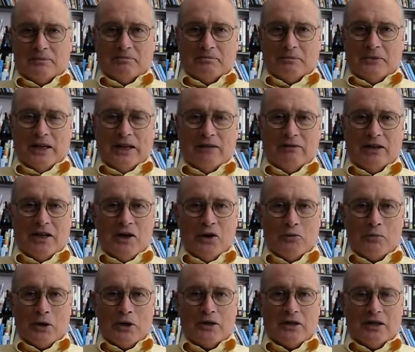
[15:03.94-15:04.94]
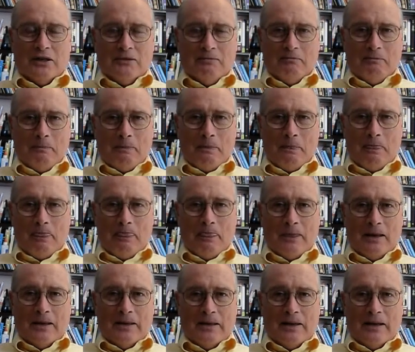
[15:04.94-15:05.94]
David Hilbert,
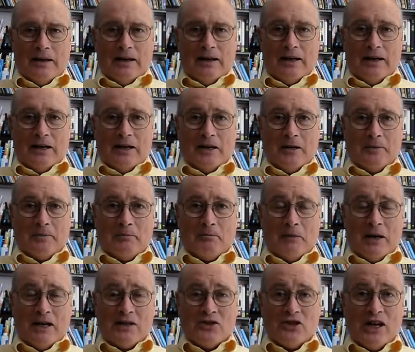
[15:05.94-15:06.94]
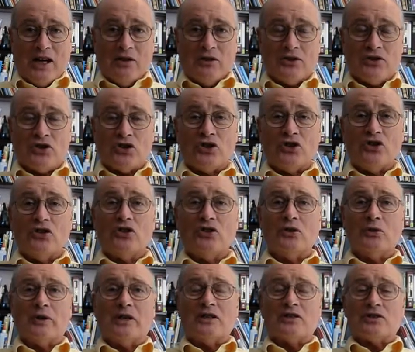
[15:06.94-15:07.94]
My challenge to
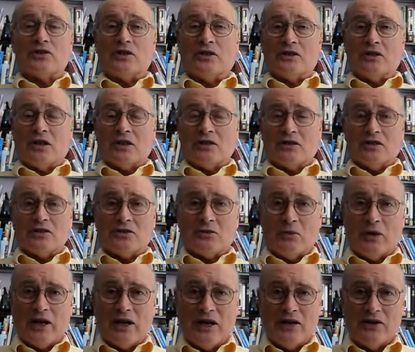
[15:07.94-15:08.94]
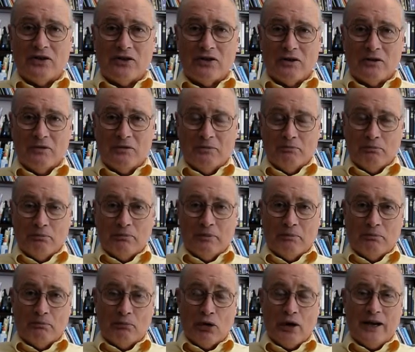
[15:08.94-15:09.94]
you is to tuck this away in your
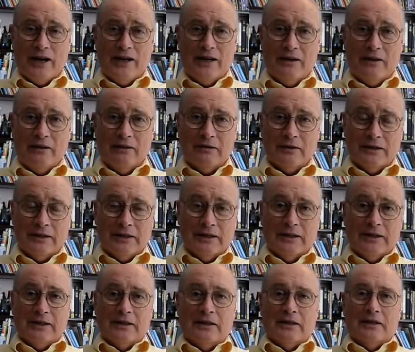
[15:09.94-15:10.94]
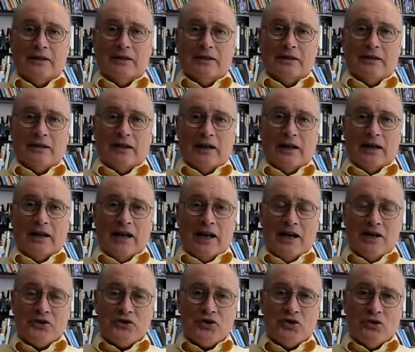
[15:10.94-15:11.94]
brain, and
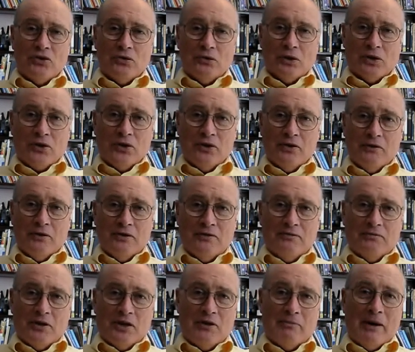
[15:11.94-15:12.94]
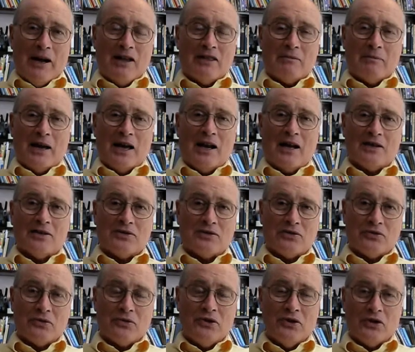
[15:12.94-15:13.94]
as you learn the mathematics
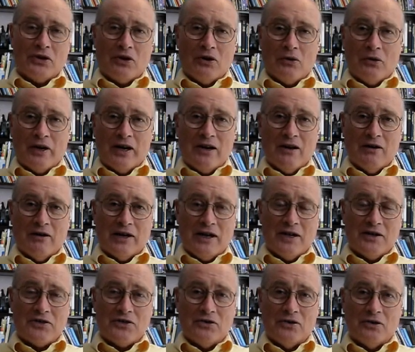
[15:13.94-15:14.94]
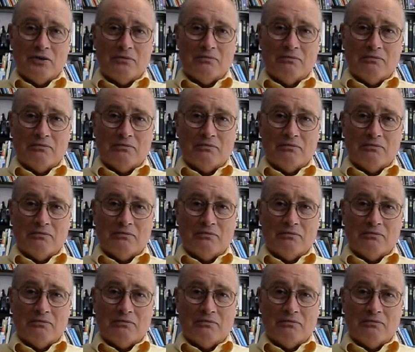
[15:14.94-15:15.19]
through your career and as you